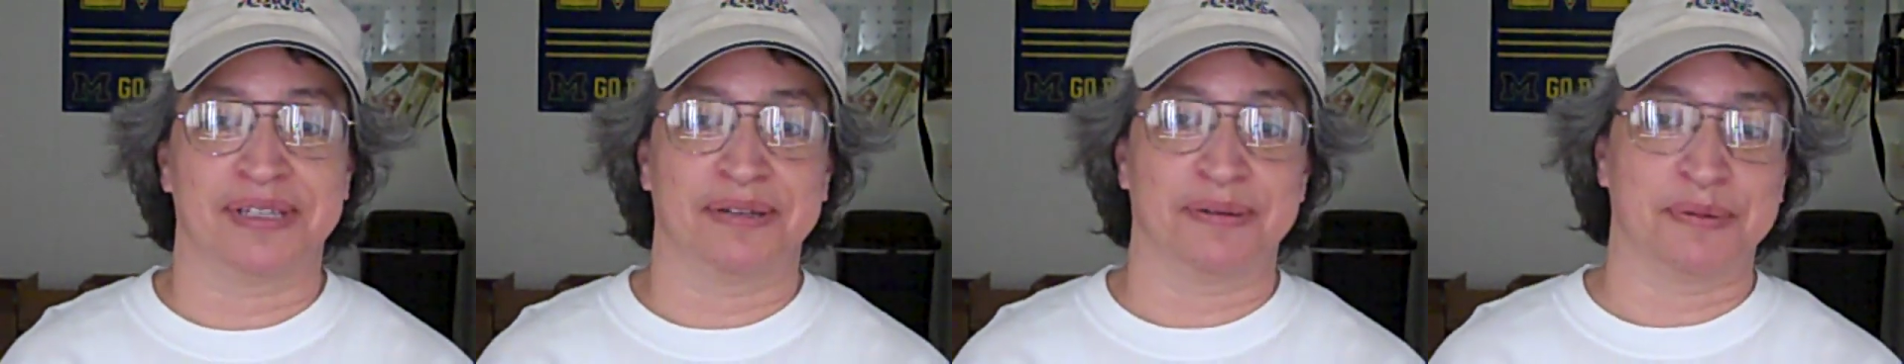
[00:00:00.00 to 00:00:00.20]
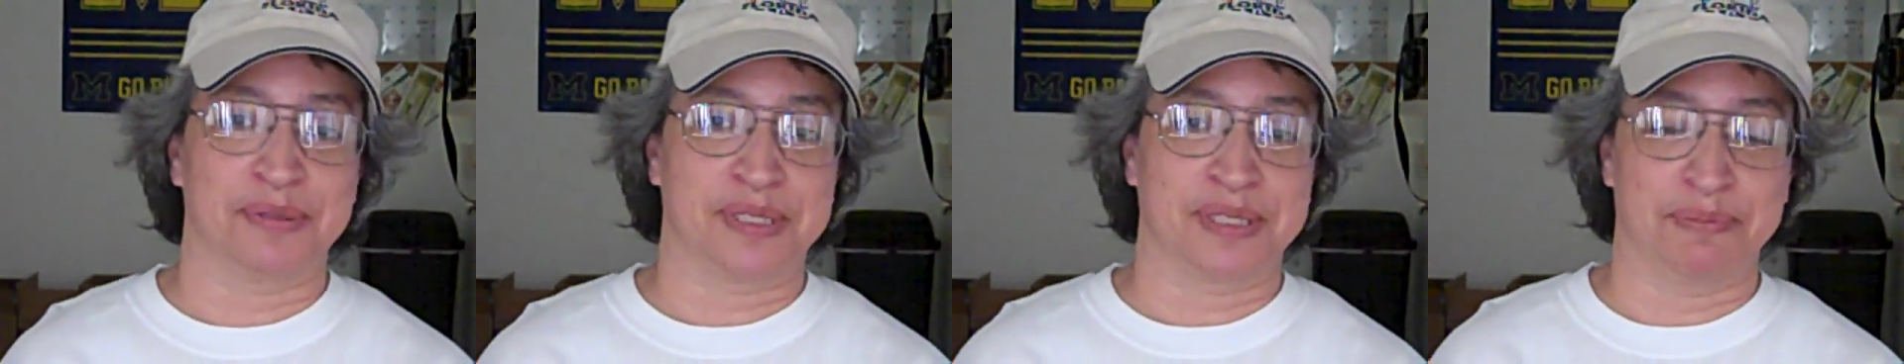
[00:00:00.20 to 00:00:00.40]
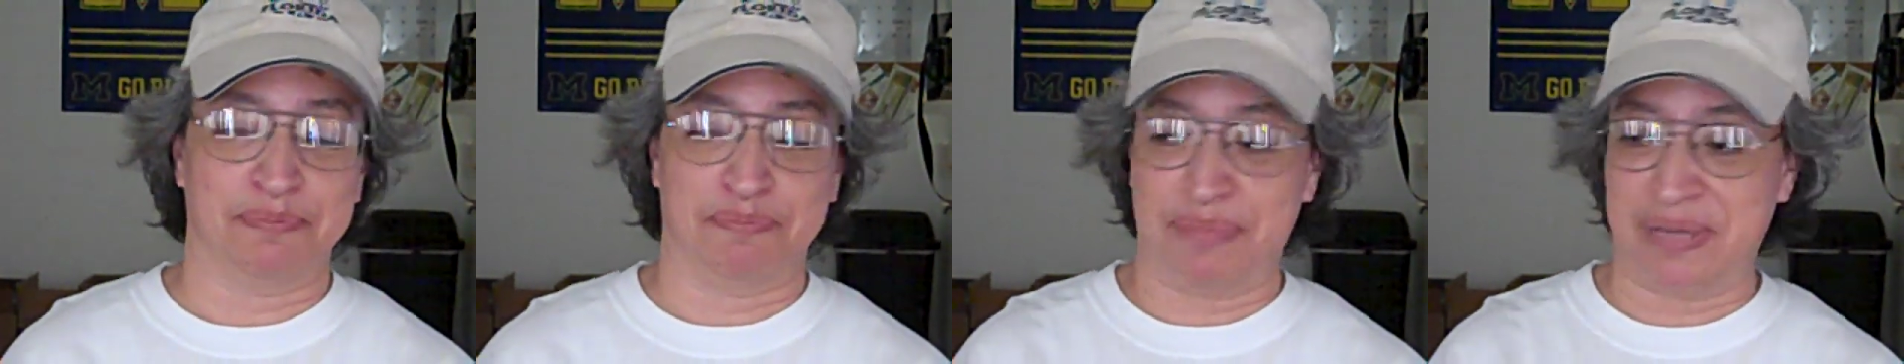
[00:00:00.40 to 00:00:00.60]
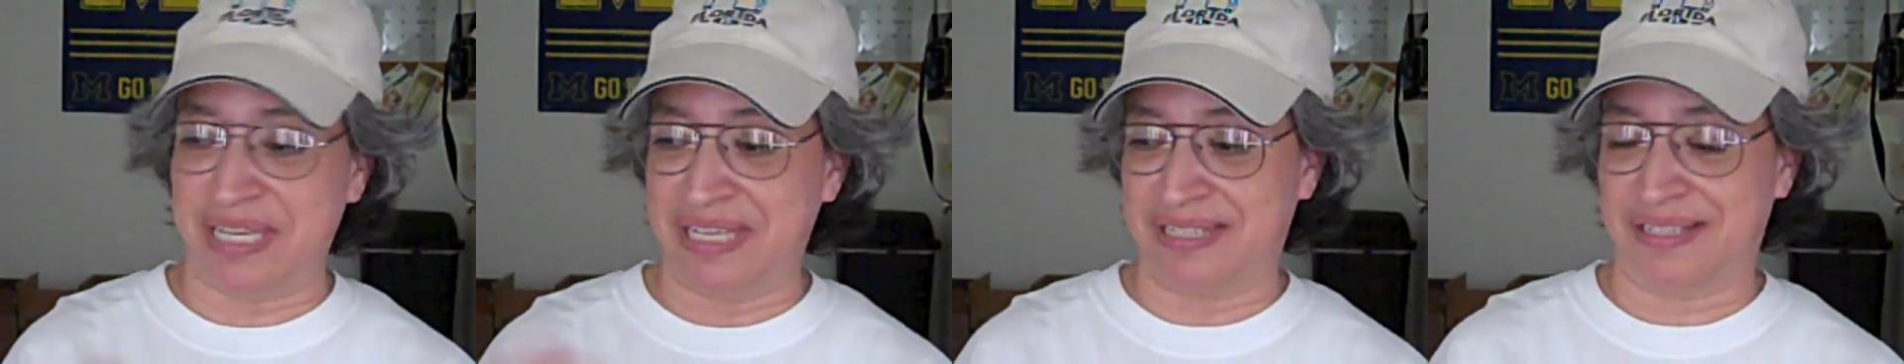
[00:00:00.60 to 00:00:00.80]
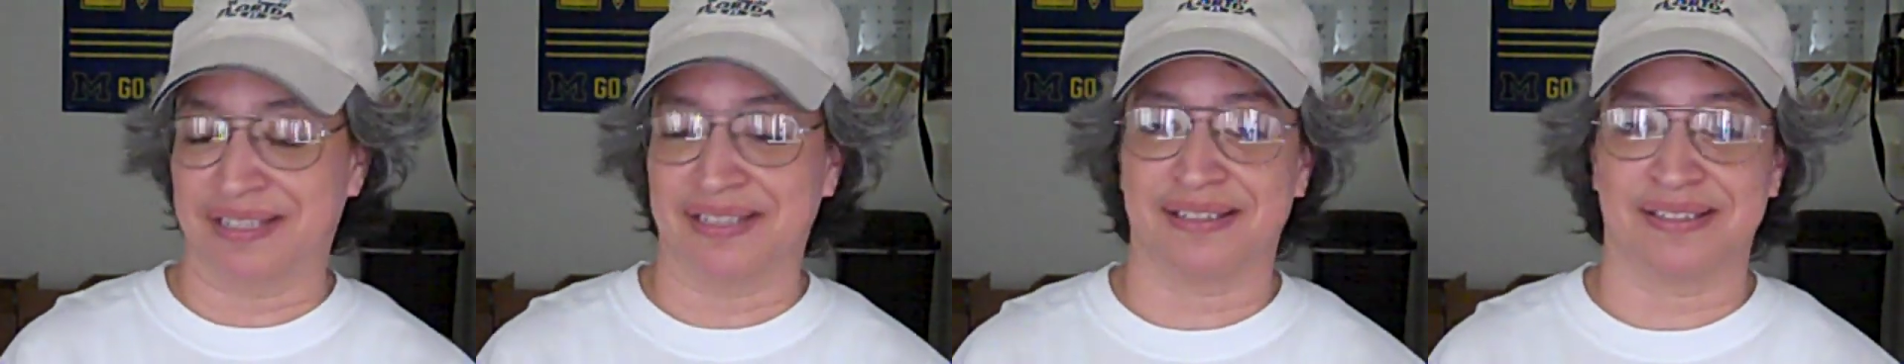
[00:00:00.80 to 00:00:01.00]
There were some
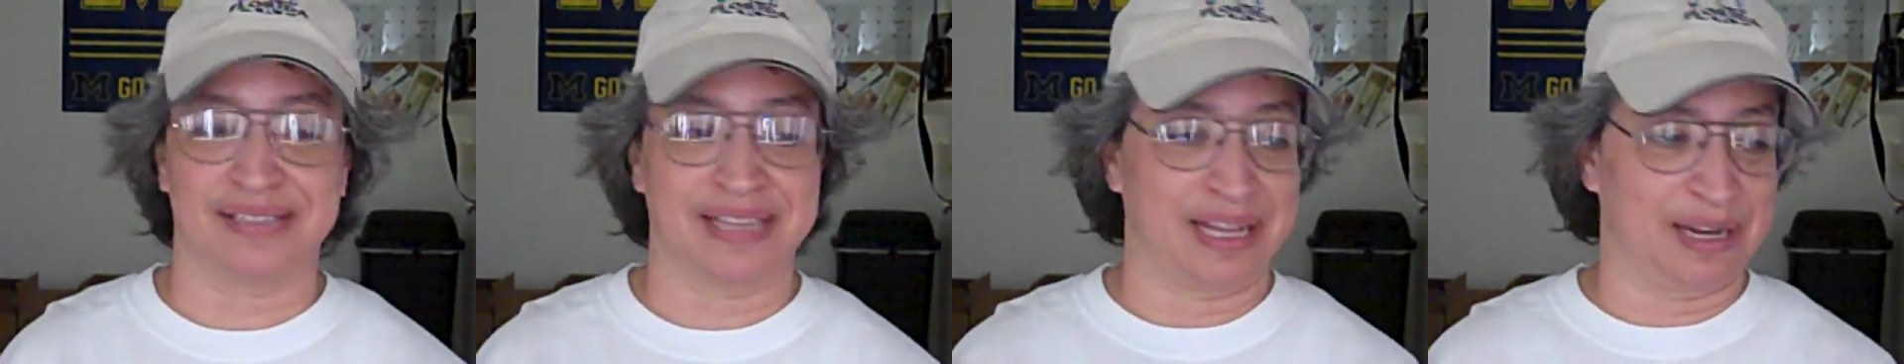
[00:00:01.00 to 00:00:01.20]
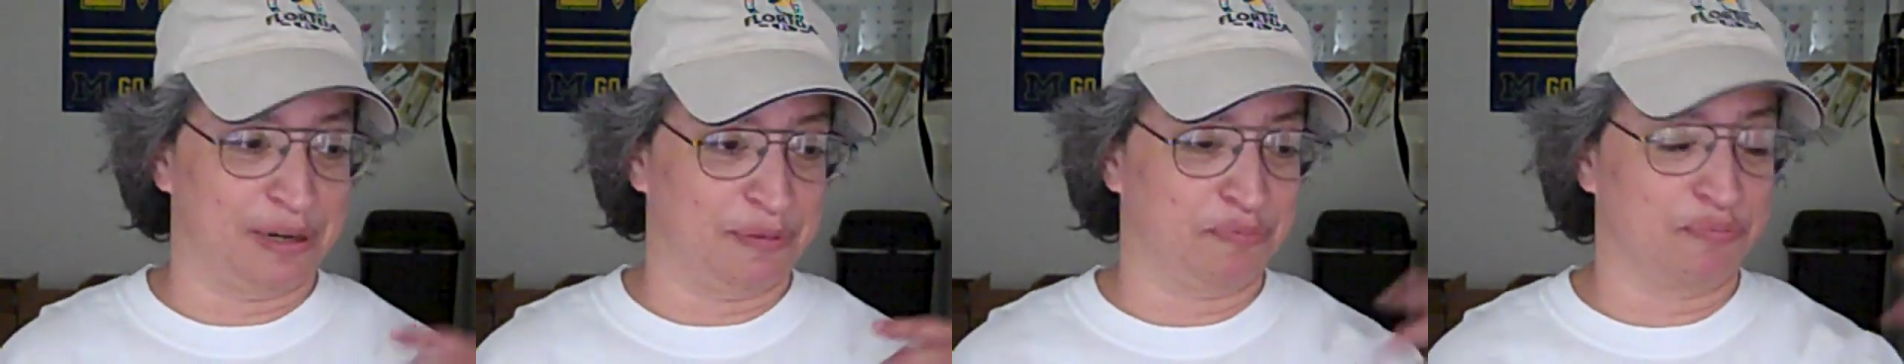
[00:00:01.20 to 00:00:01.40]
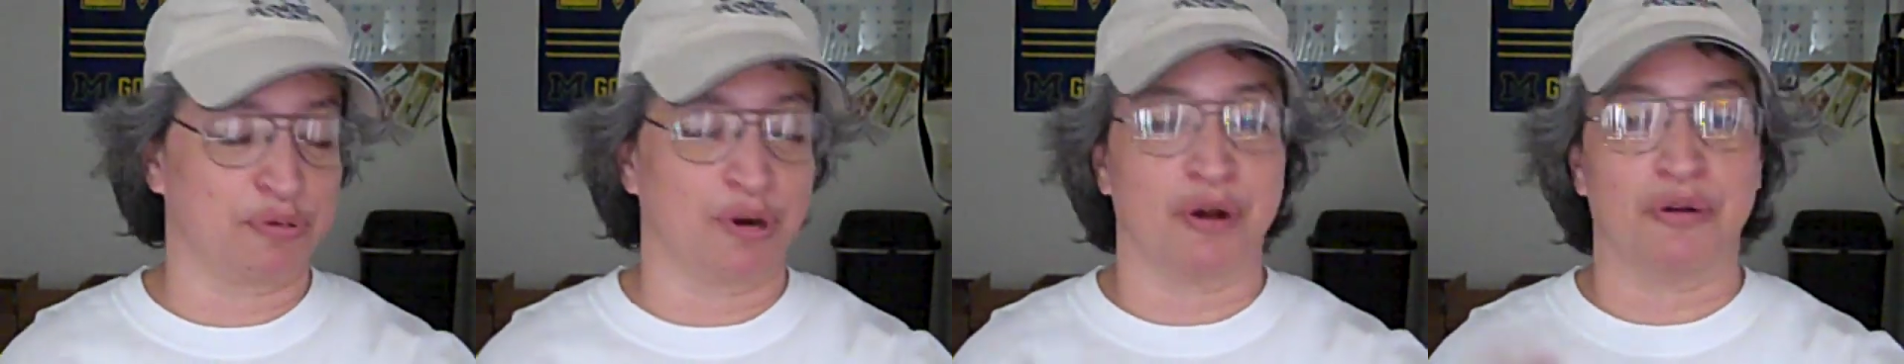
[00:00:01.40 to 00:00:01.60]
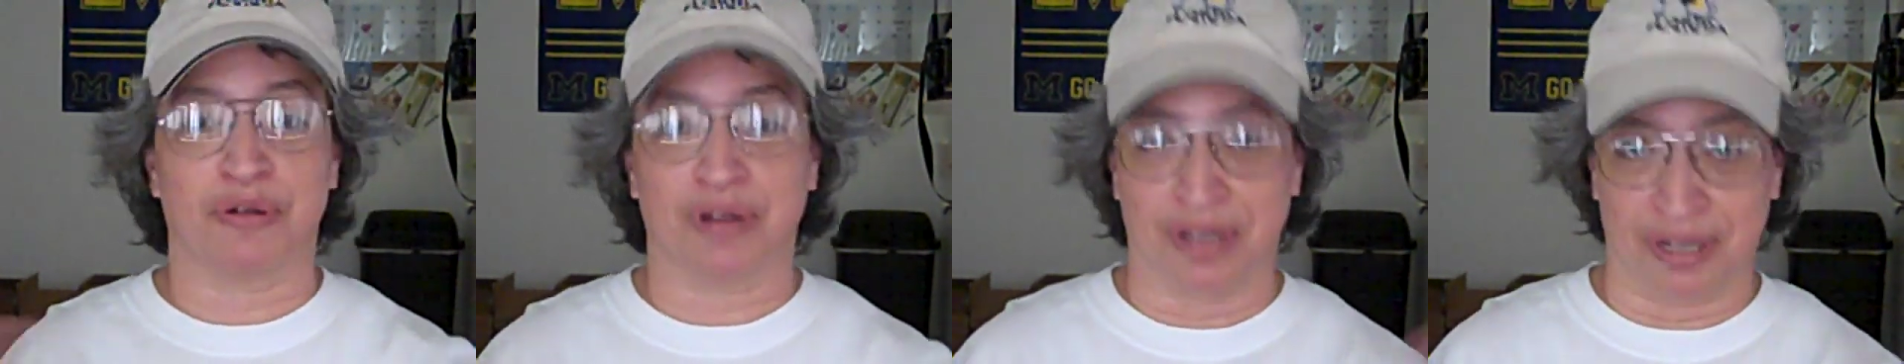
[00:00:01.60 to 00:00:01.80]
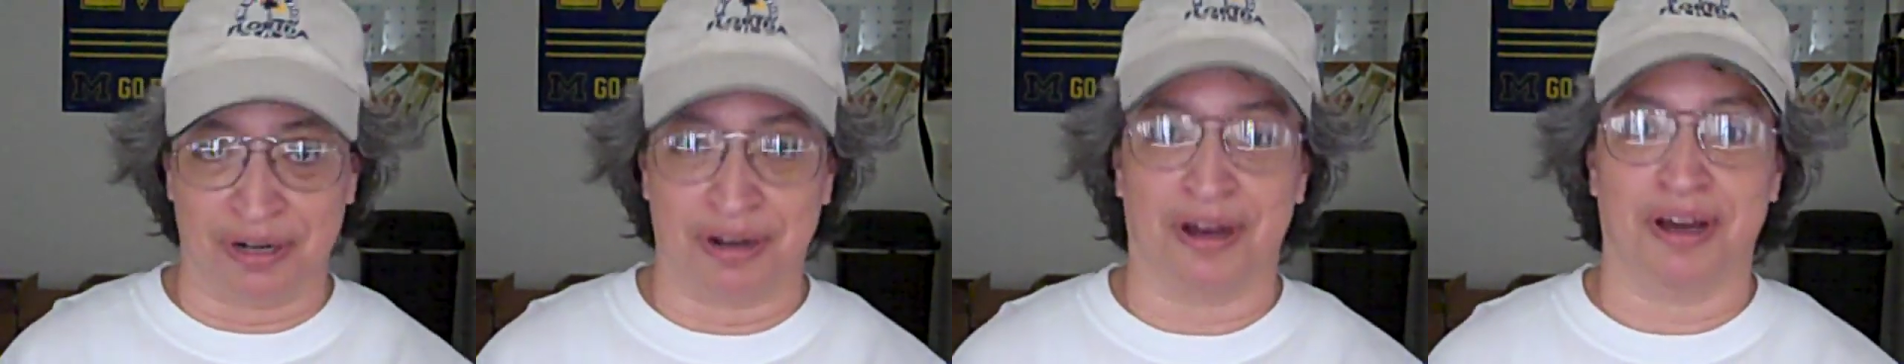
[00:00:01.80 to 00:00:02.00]
pieces that had
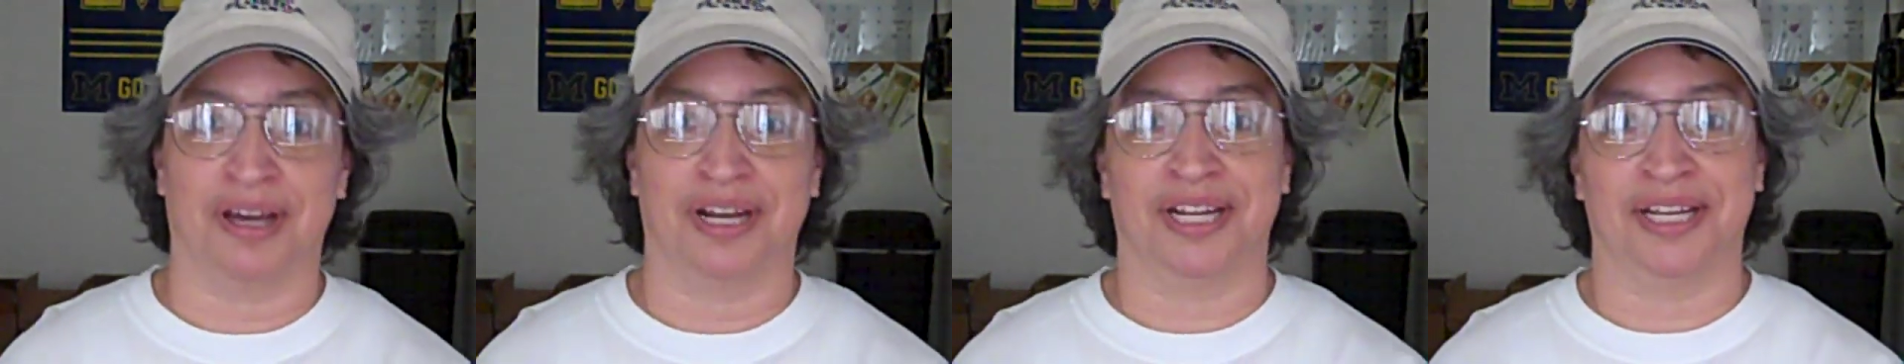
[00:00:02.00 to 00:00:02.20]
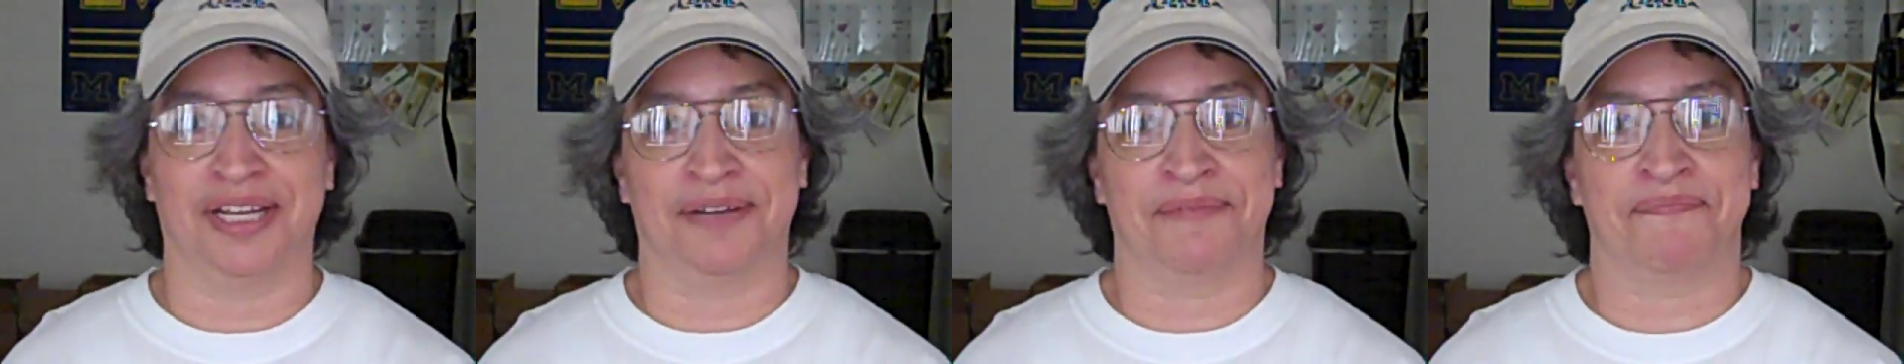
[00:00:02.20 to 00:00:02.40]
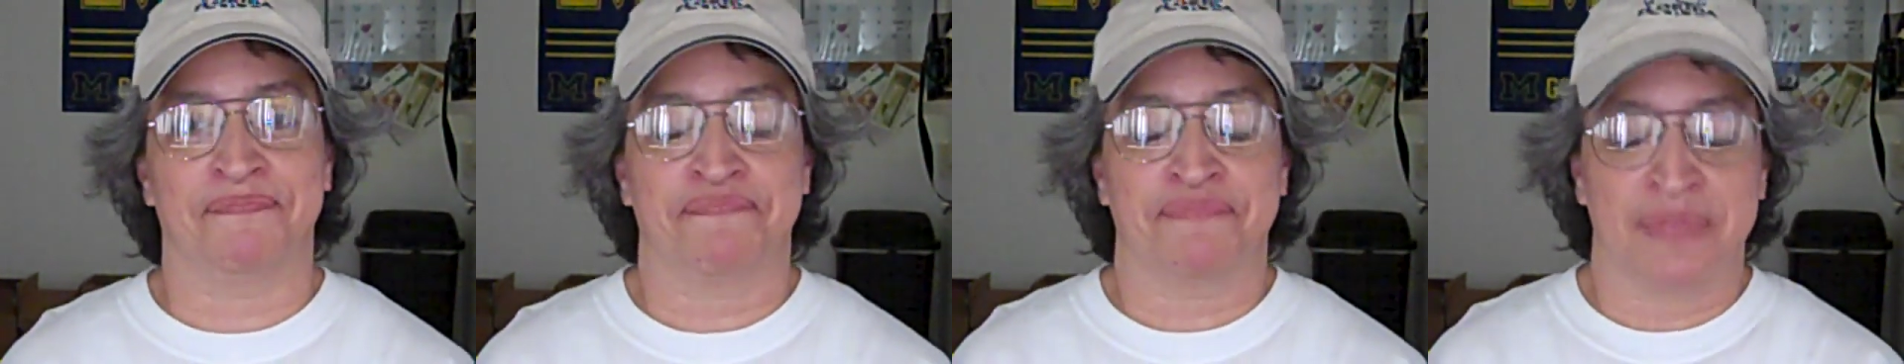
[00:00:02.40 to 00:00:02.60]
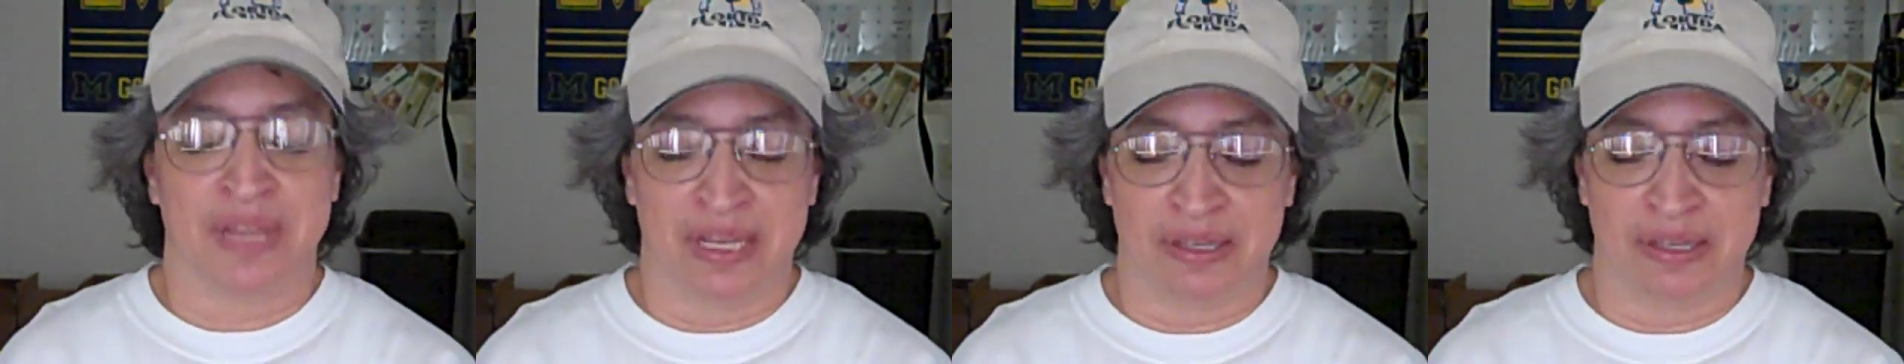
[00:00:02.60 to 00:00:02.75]
broken on it.